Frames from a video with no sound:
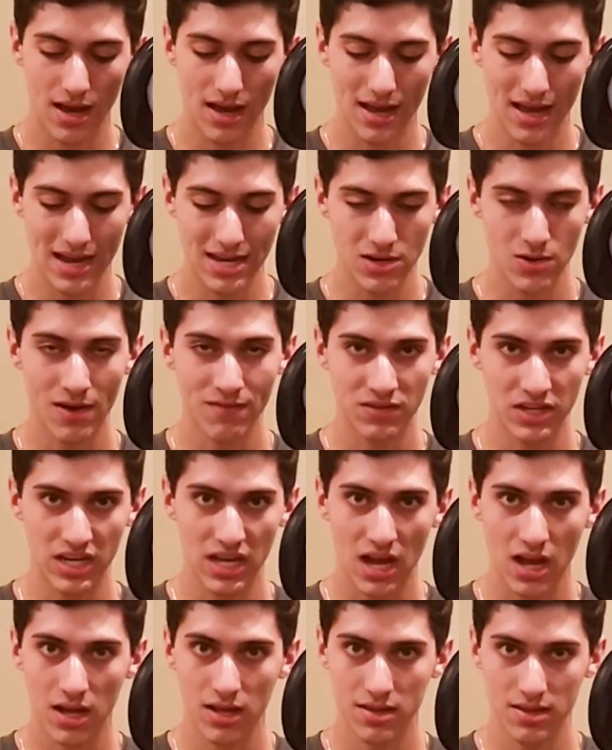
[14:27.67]
and you have
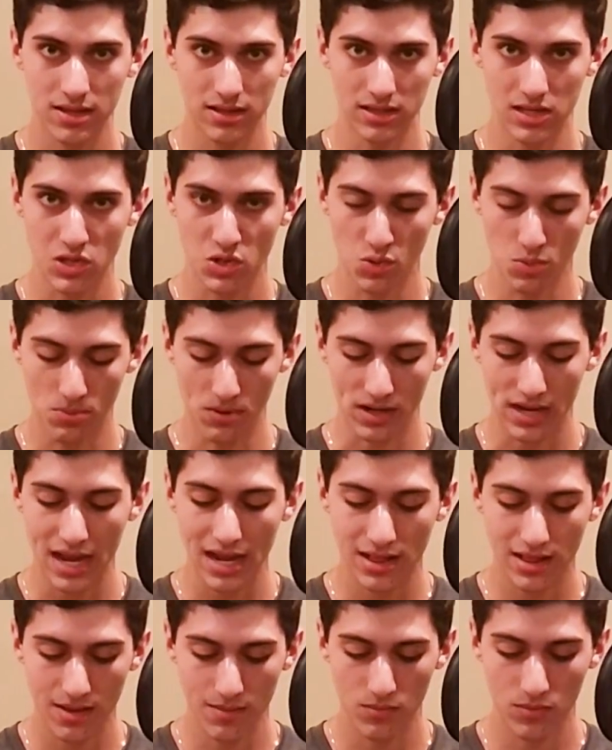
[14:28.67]
to constantly
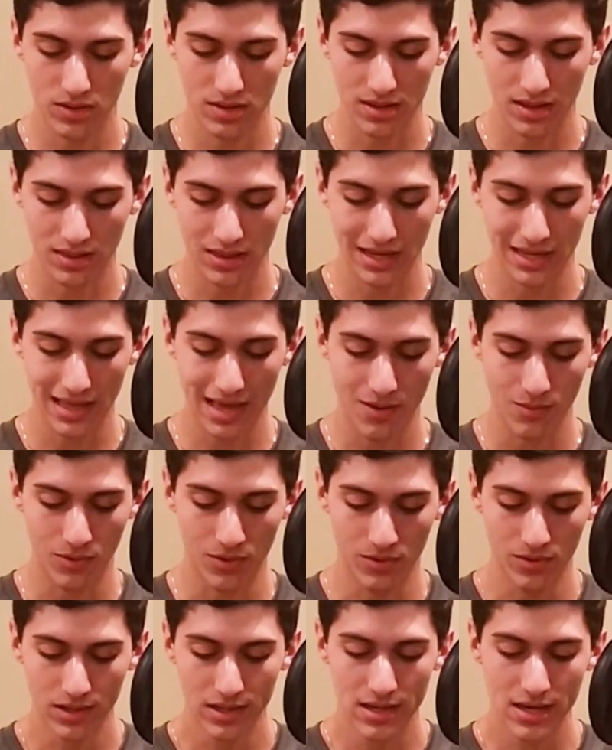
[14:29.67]
lubricate them with something
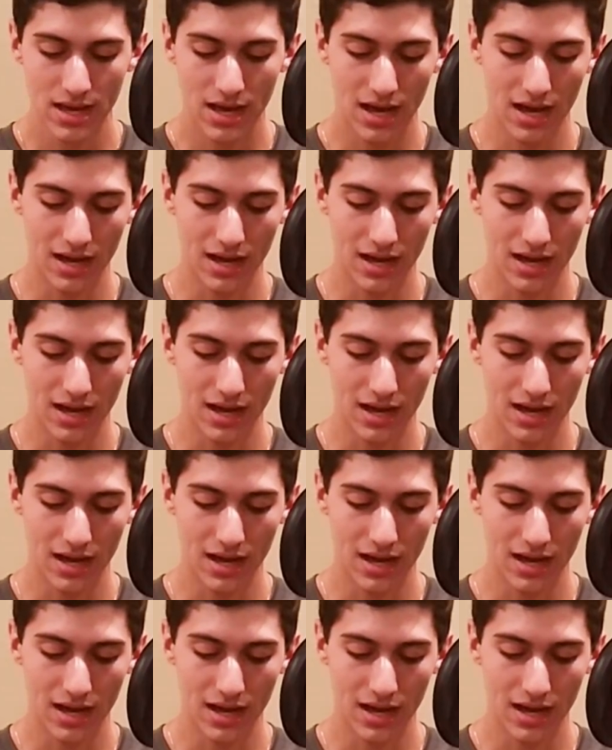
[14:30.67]
that will